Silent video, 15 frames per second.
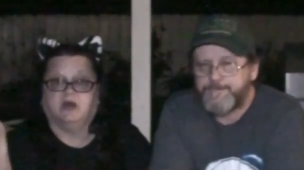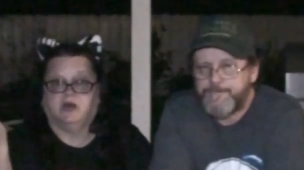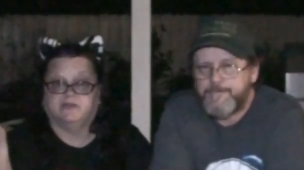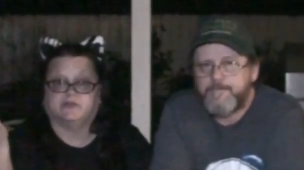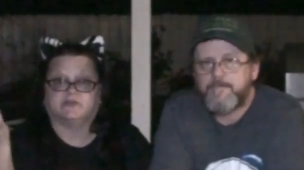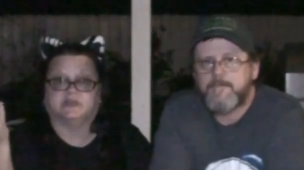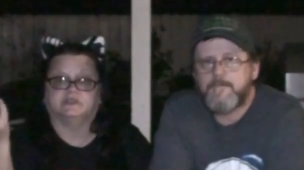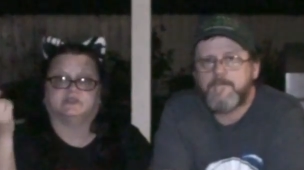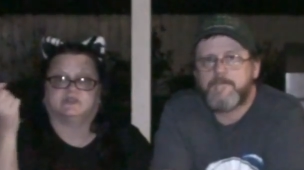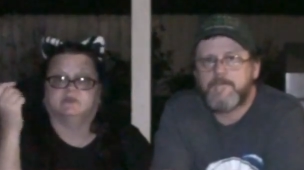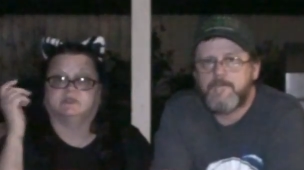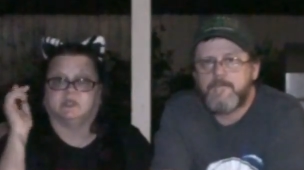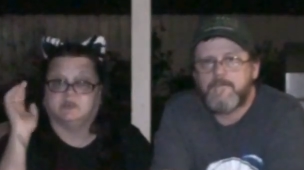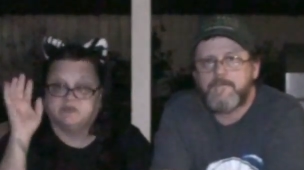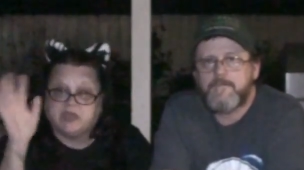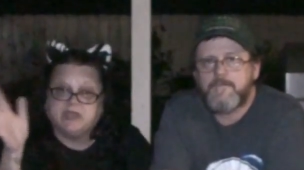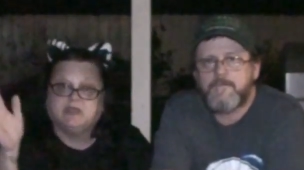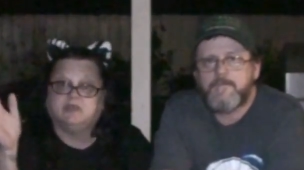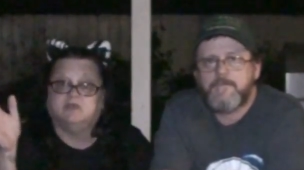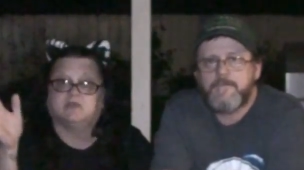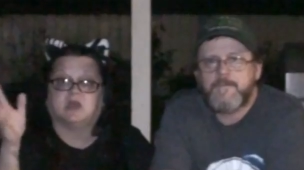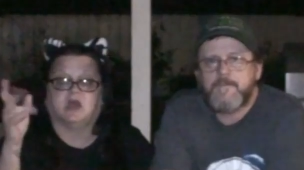Speaker 1: other than Susie,
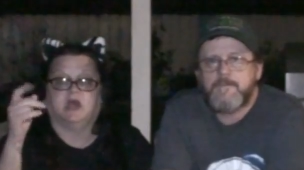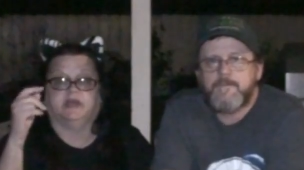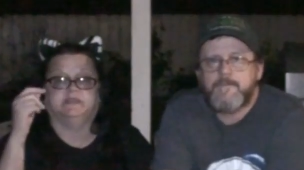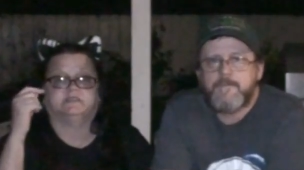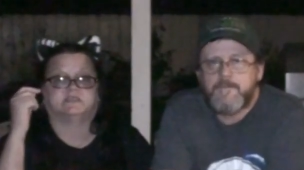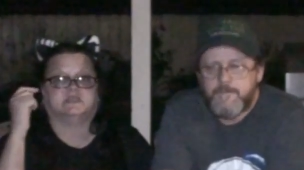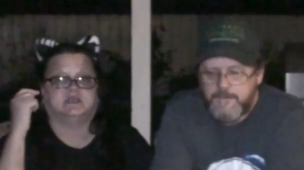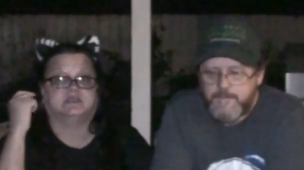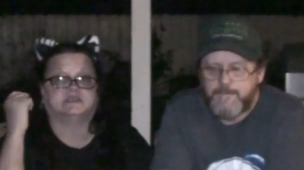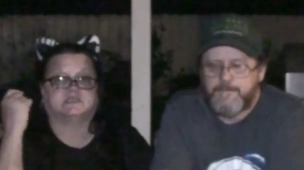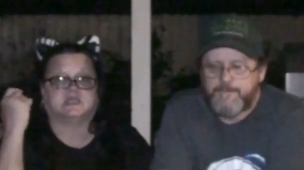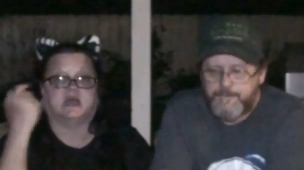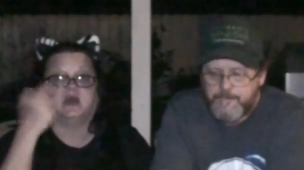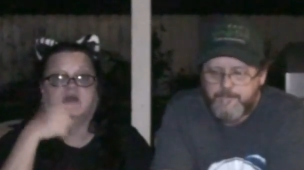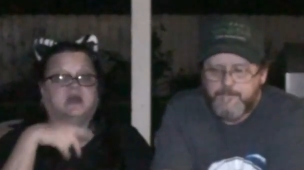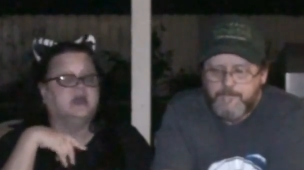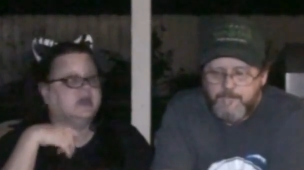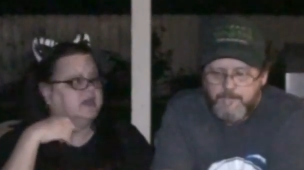thank you guys, because uh,